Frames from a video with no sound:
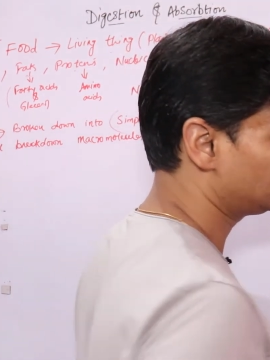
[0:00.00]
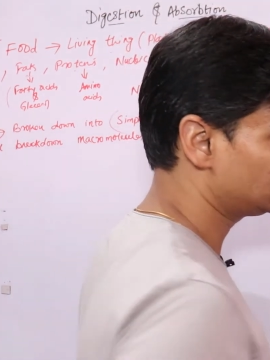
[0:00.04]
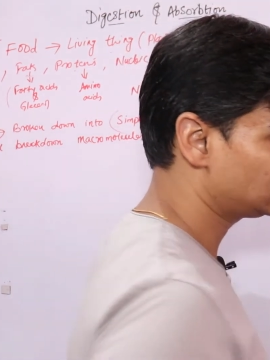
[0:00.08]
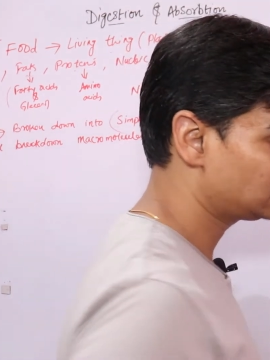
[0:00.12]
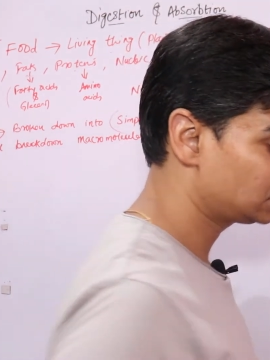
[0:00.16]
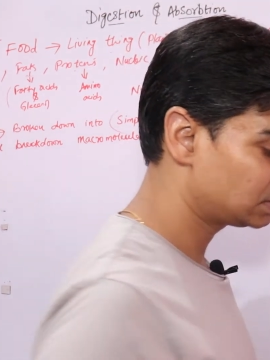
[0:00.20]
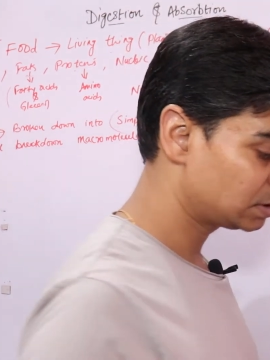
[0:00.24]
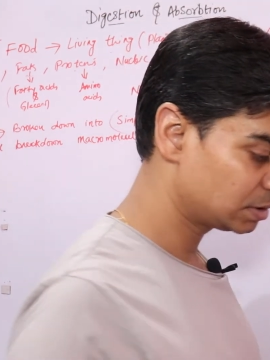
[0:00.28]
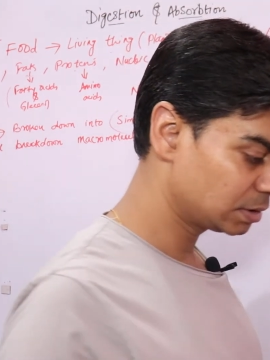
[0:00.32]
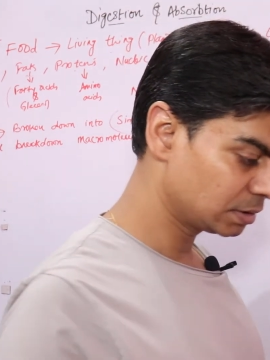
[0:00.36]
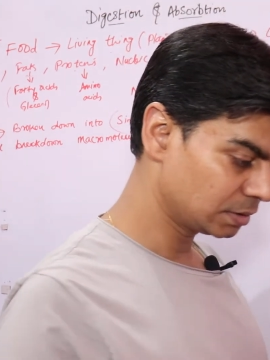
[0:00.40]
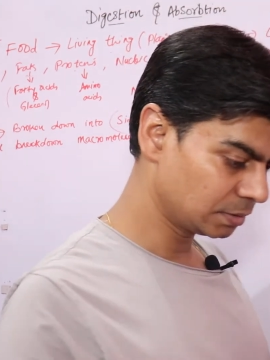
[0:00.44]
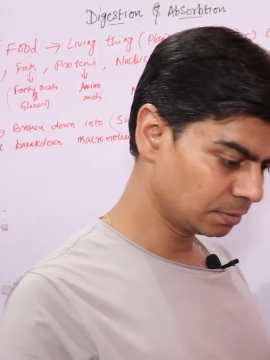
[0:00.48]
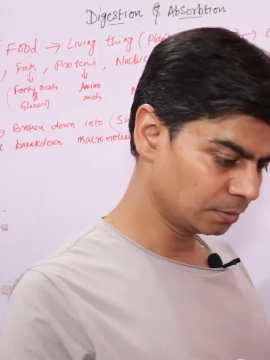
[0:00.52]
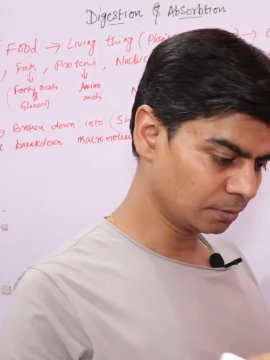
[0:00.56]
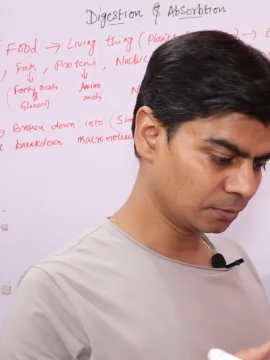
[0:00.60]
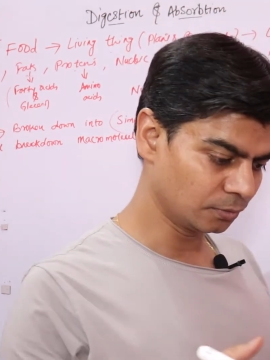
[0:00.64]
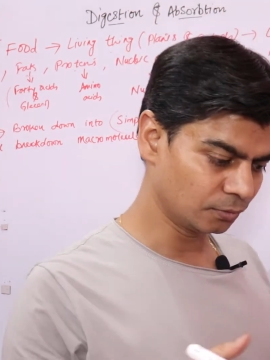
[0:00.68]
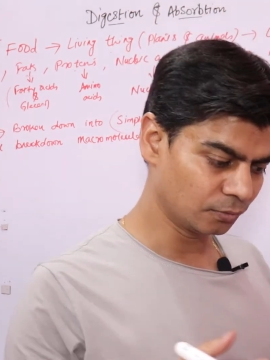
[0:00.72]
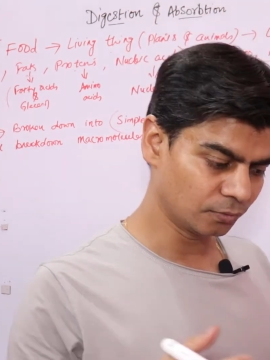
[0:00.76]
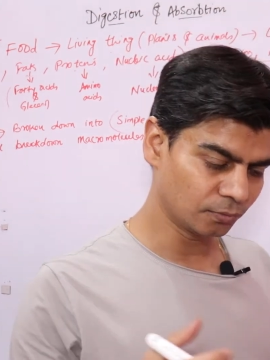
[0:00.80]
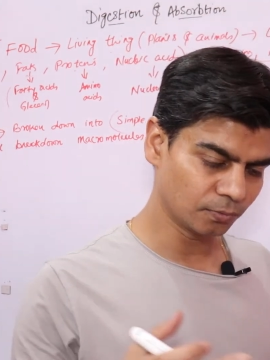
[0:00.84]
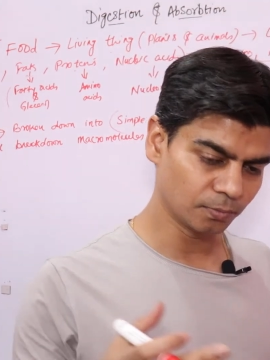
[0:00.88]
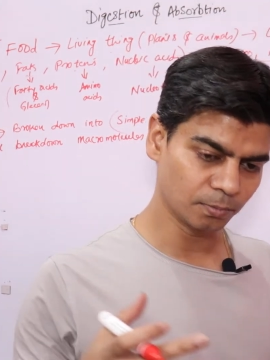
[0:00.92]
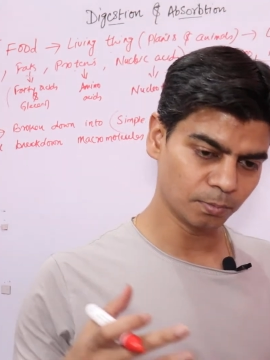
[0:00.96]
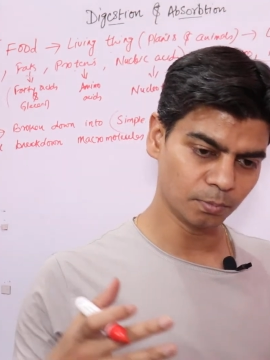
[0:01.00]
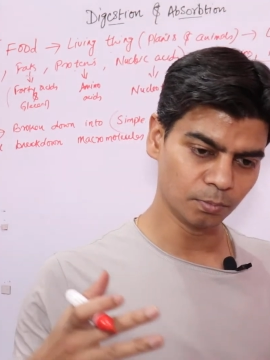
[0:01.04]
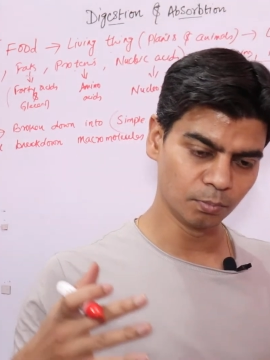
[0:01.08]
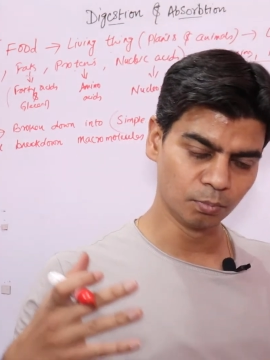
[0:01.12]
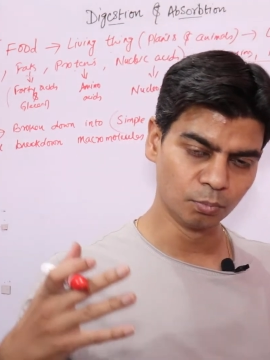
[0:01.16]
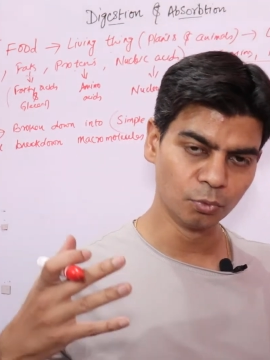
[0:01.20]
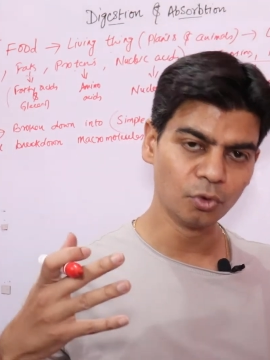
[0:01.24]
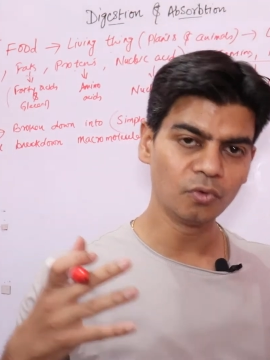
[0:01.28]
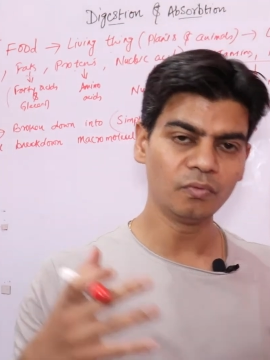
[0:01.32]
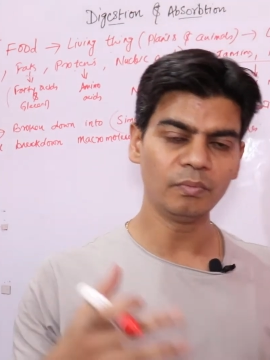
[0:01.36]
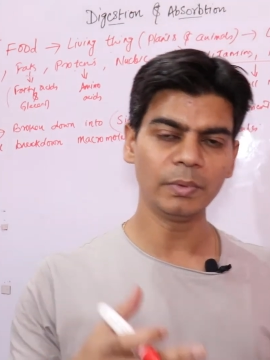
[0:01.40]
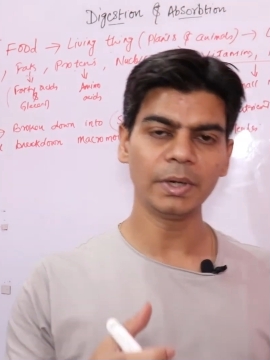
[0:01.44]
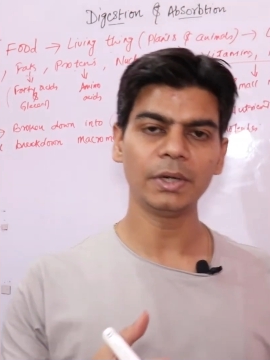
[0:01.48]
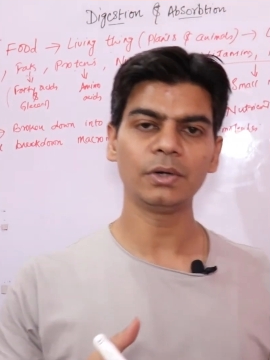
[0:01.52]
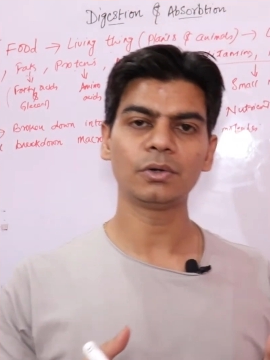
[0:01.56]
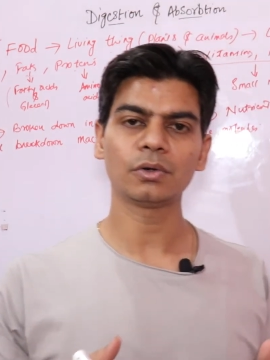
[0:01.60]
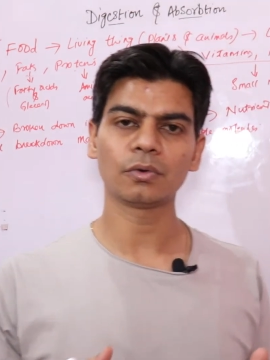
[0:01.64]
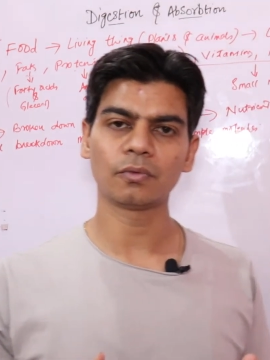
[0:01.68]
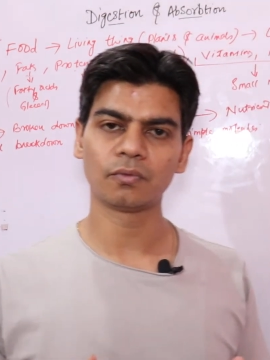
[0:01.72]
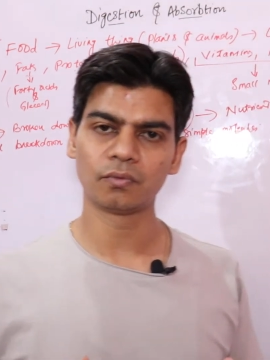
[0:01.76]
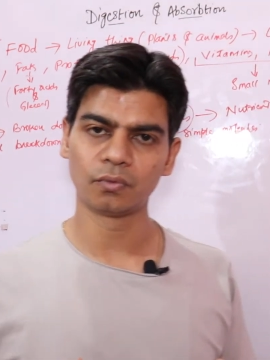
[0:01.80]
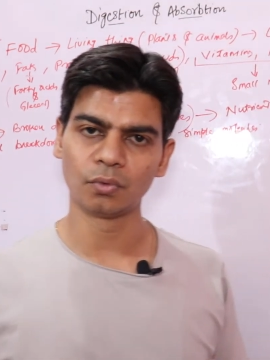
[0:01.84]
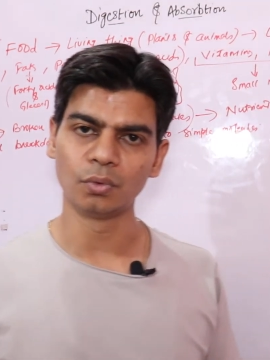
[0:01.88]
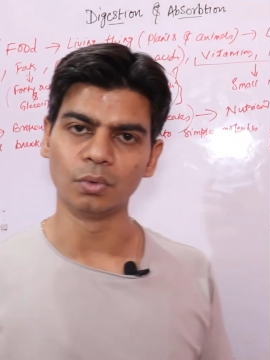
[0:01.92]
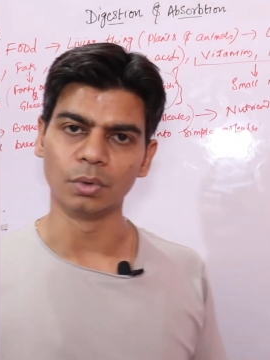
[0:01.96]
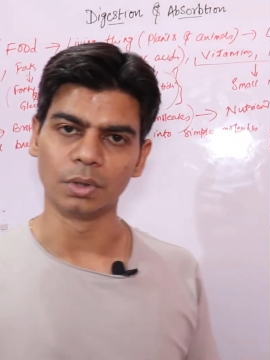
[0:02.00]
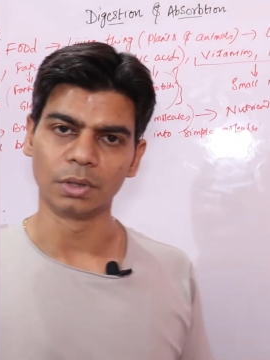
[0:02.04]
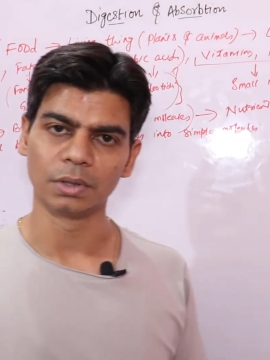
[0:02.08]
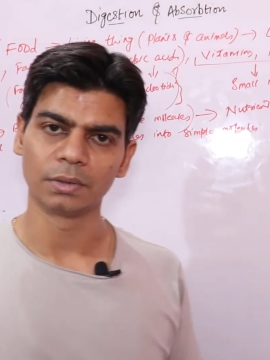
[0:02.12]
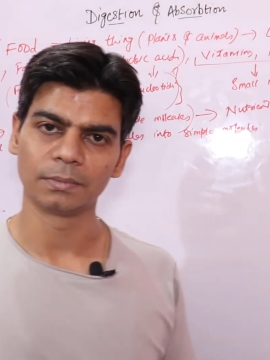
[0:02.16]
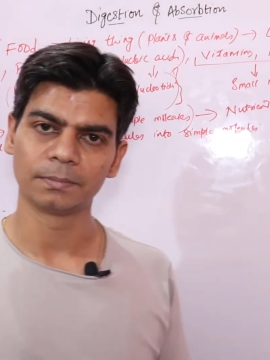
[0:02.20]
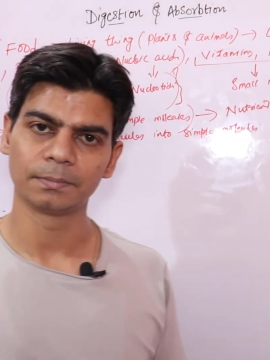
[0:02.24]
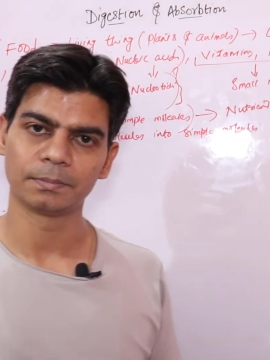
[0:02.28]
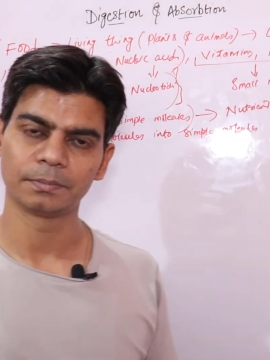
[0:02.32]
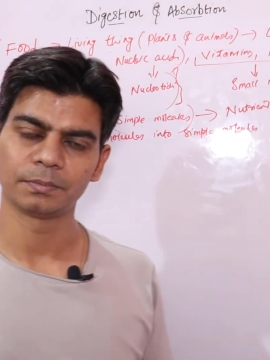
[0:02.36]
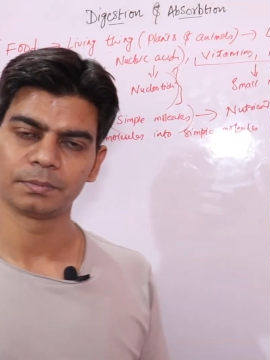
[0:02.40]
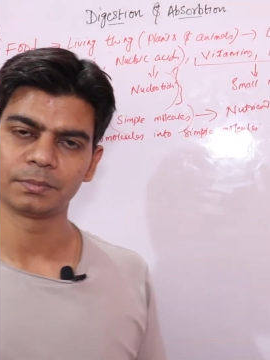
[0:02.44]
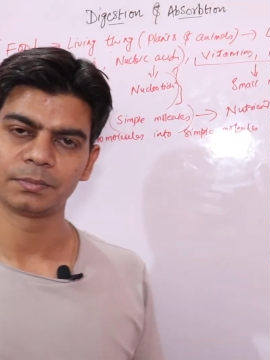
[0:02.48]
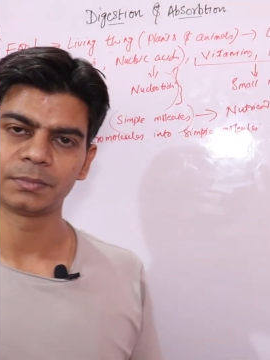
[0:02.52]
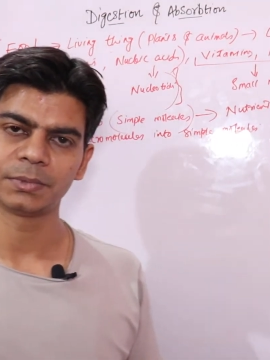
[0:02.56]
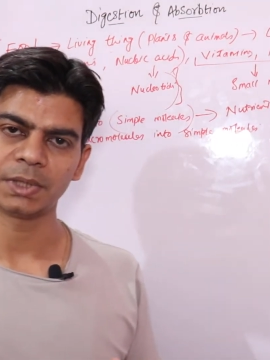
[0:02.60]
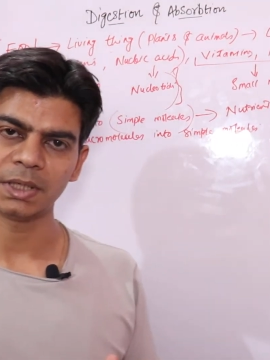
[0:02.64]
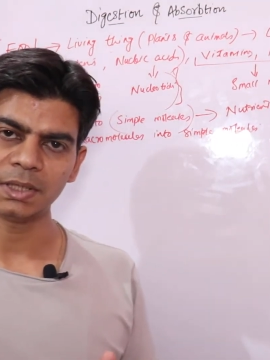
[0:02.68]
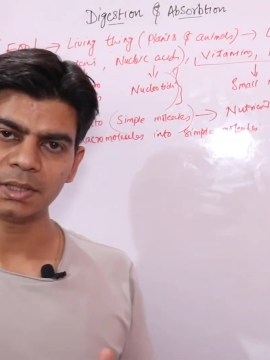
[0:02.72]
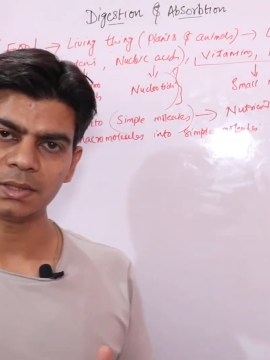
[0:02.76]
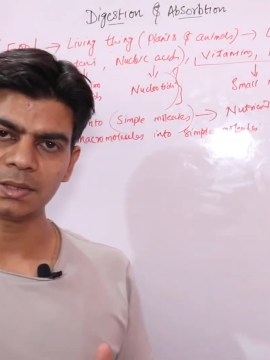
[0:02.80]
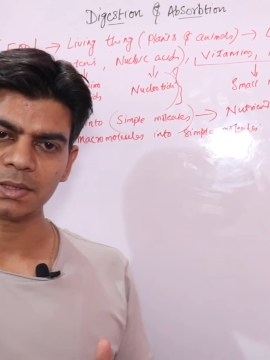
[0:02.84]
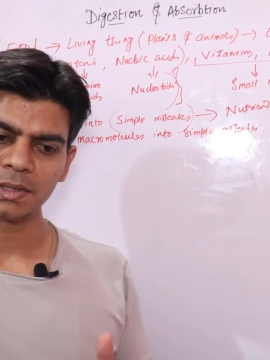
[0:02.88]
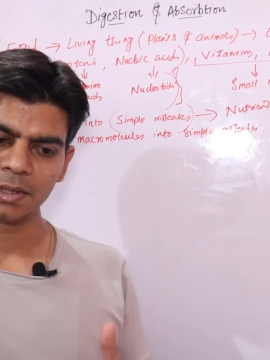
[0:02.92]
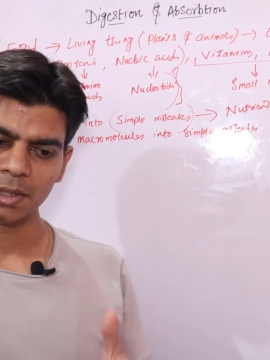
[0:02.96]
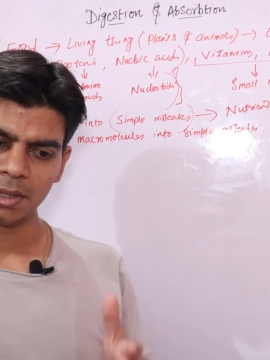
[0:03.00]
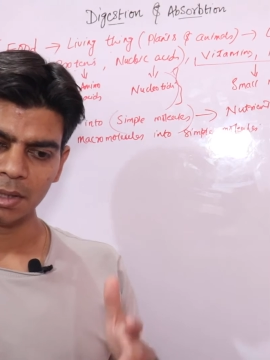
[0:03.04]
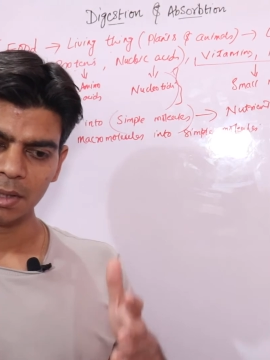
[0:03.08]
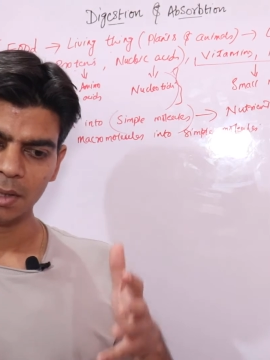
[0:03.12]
this movement of food, right,